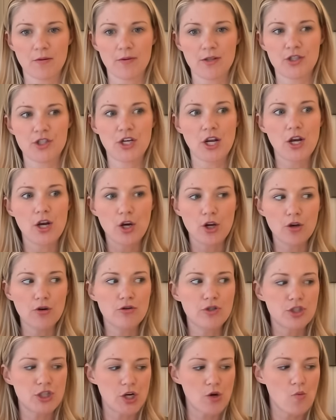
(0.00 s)
but she knew
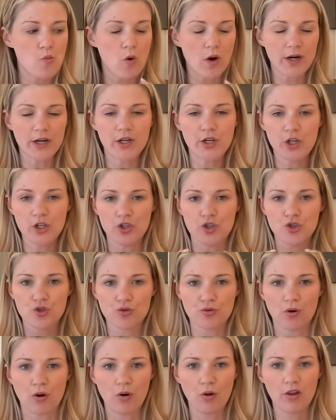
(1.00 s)
she wanted
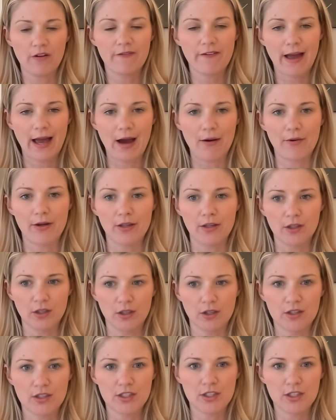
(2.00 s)
control of how it looked,